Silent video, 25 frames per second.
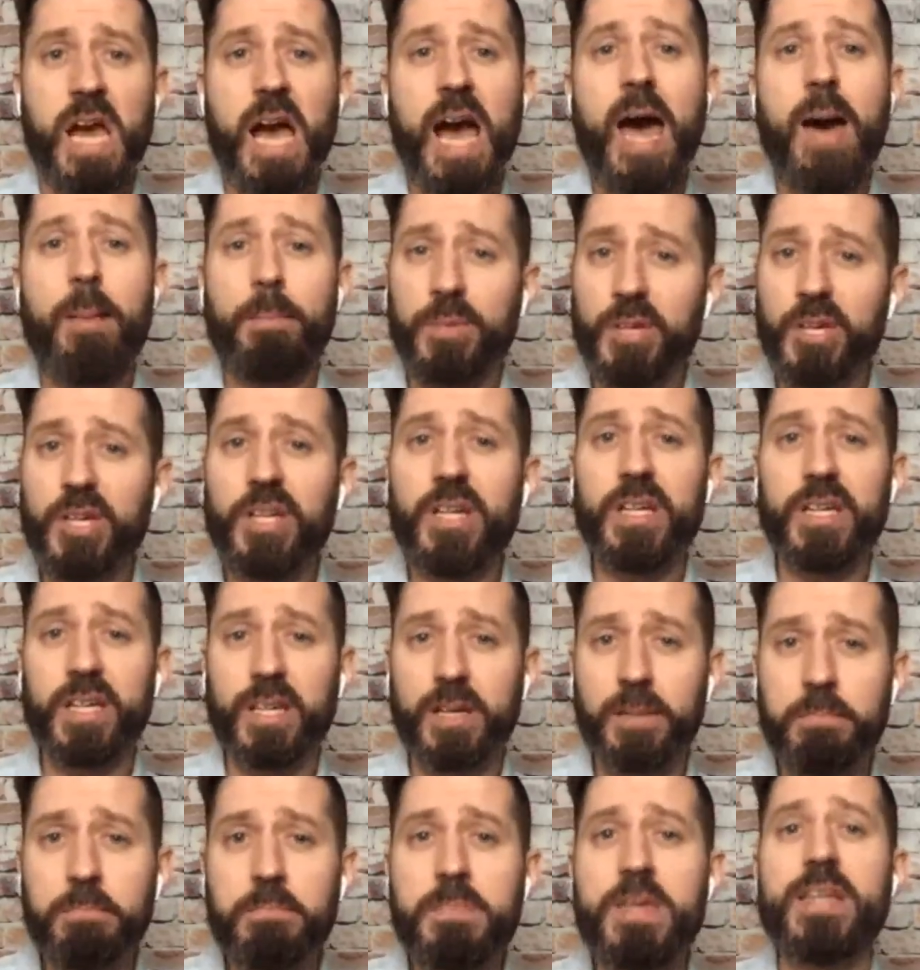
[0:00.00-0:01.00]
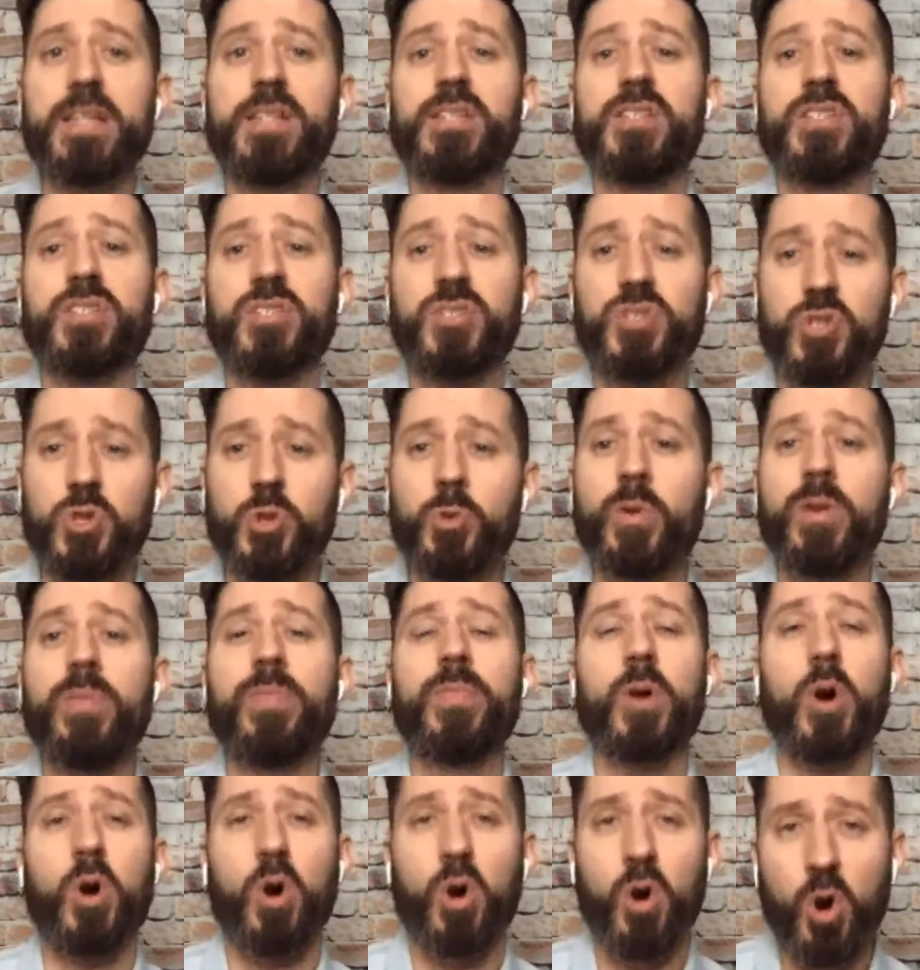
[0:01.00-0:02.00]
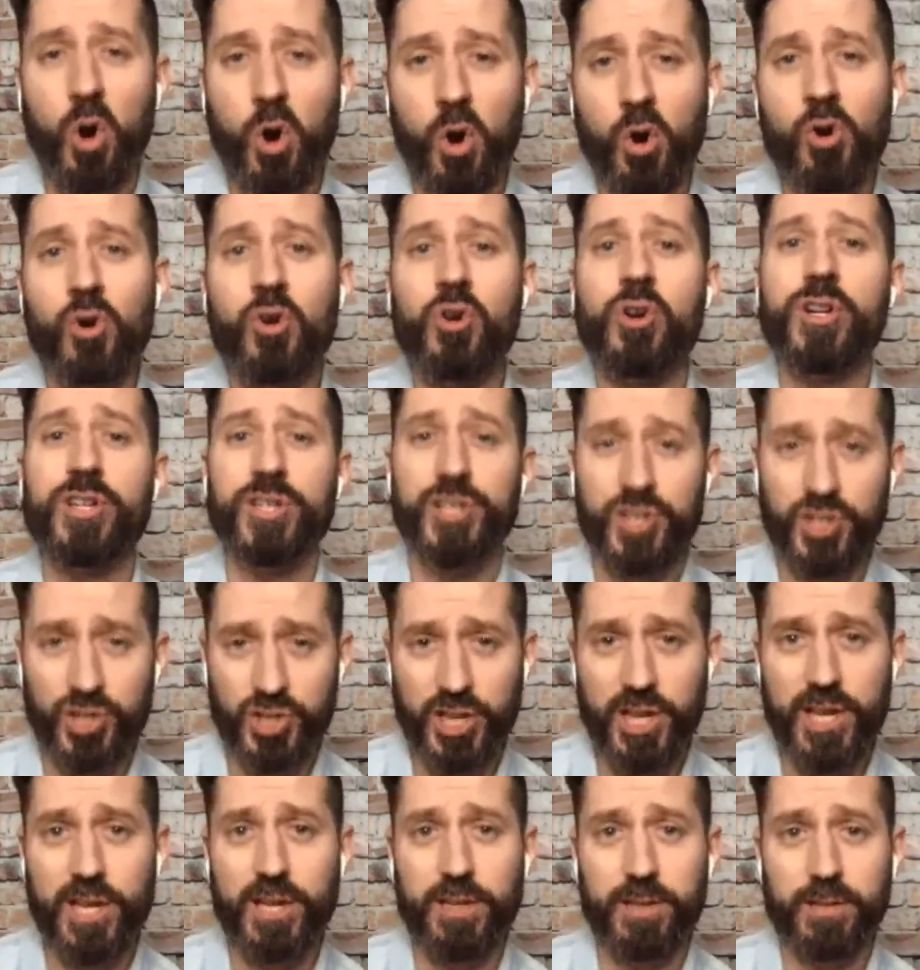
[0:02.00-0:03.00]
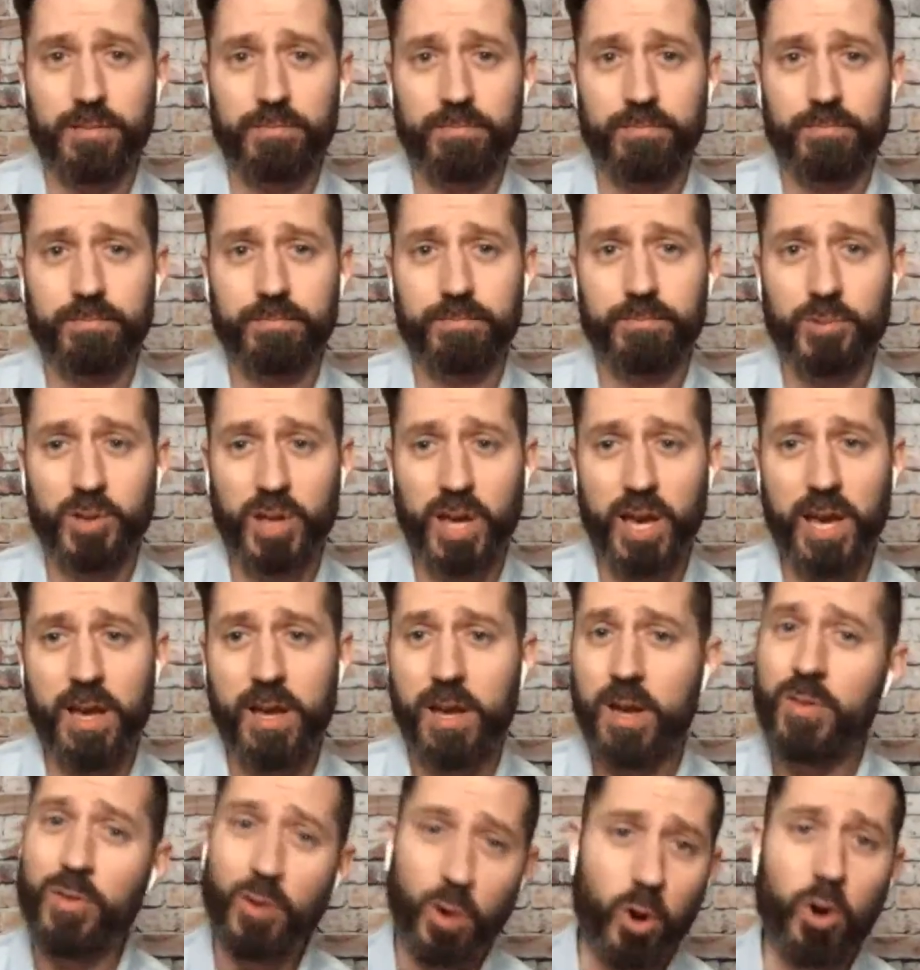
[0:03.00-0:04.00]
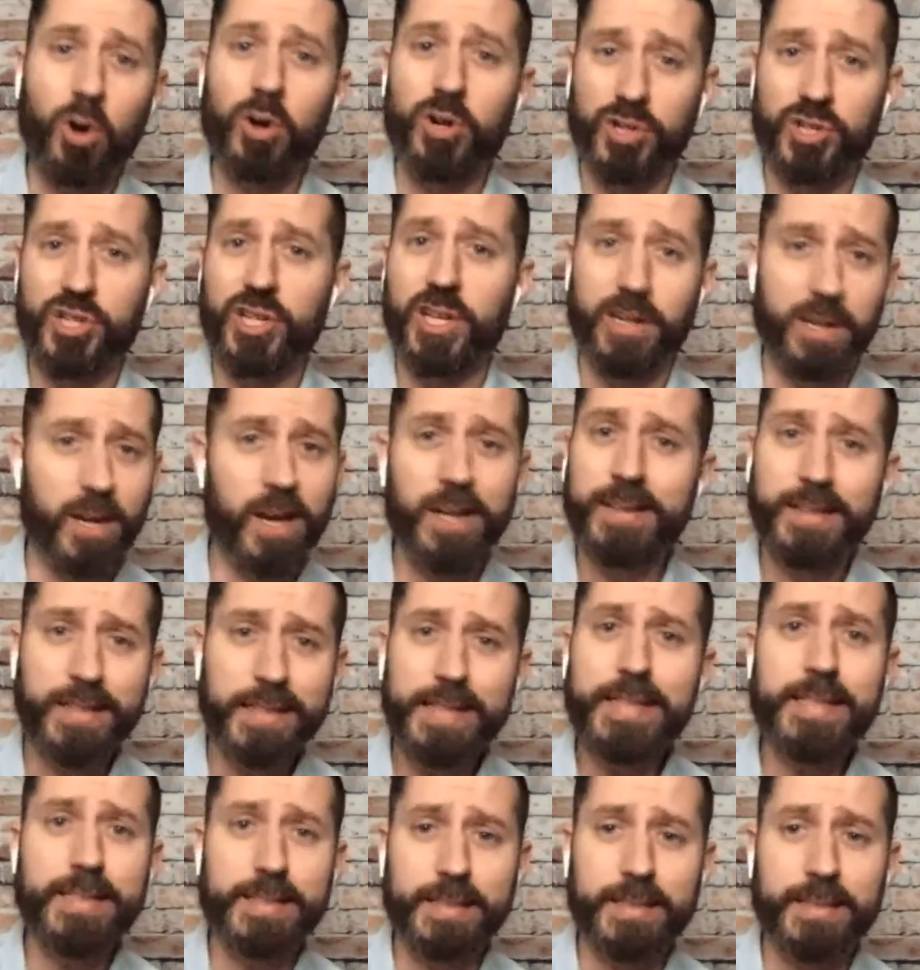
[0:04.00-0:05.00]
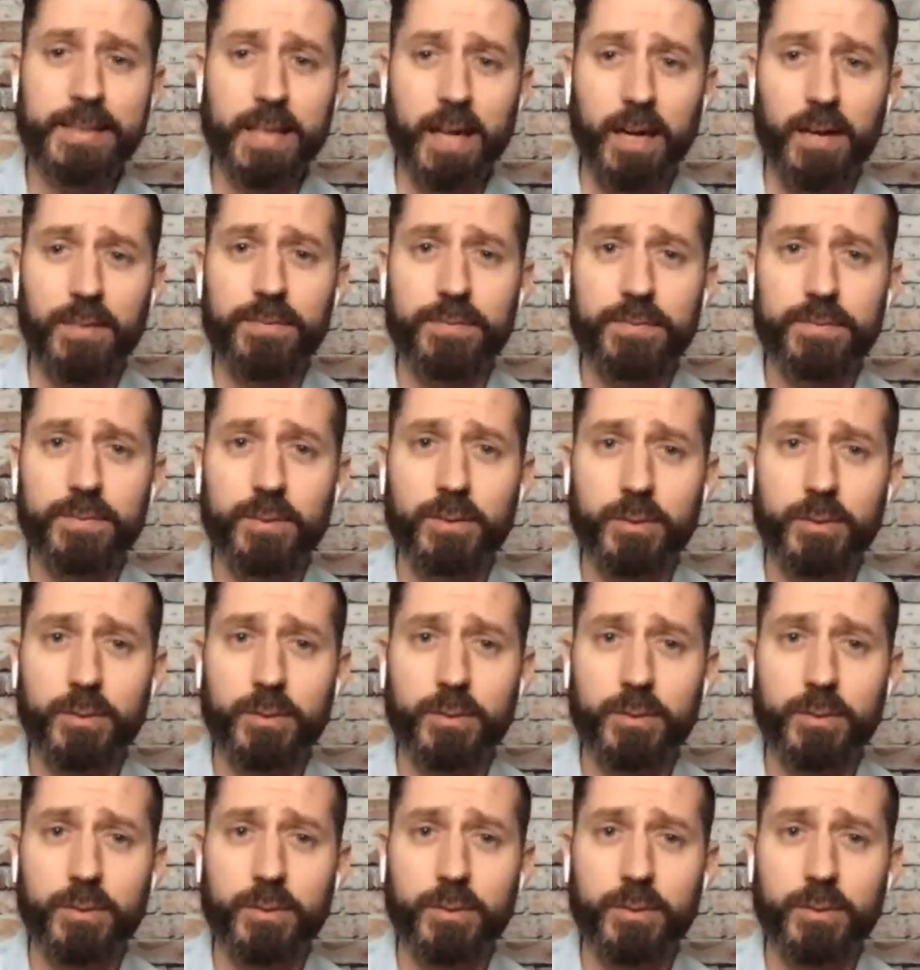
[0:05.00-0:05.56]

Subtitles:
I'm going to commit to doing the hard shit. Okay? The hard shit, not the easy stuff.